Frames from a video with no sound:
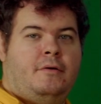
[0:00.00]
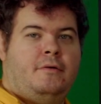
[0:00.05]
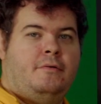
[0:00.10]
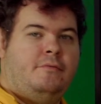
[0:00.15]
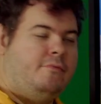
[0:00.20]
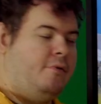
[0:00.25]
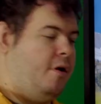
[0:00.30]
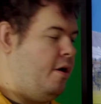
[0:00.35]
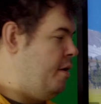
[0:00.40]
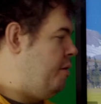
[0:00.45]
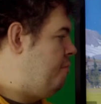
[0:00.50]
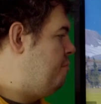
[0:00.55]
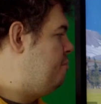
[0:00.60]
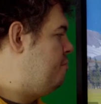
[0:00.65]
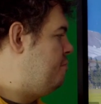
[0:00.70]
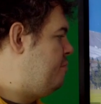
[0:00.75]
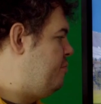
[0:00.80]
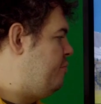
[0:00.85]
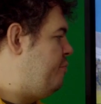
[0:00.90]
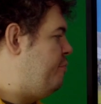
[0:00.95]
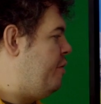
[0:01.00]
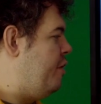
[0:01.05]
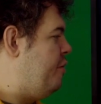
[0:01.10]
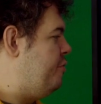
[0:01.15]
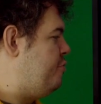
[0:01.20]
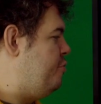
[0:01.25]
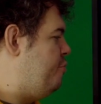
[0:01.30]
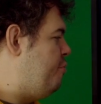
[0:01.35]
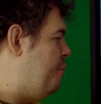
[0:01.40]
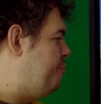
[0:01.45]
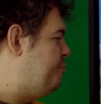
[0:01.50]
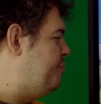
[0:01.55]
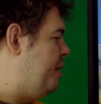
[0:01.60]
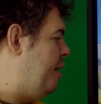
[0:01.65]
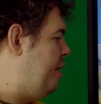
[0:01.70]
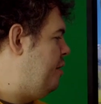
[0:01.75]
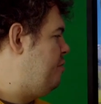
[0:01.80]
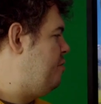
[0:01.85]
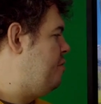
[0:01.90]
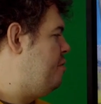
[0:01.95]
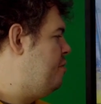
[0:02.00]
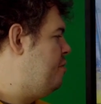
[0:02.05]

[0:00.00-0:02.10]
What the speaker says: Right, so we've got two objects,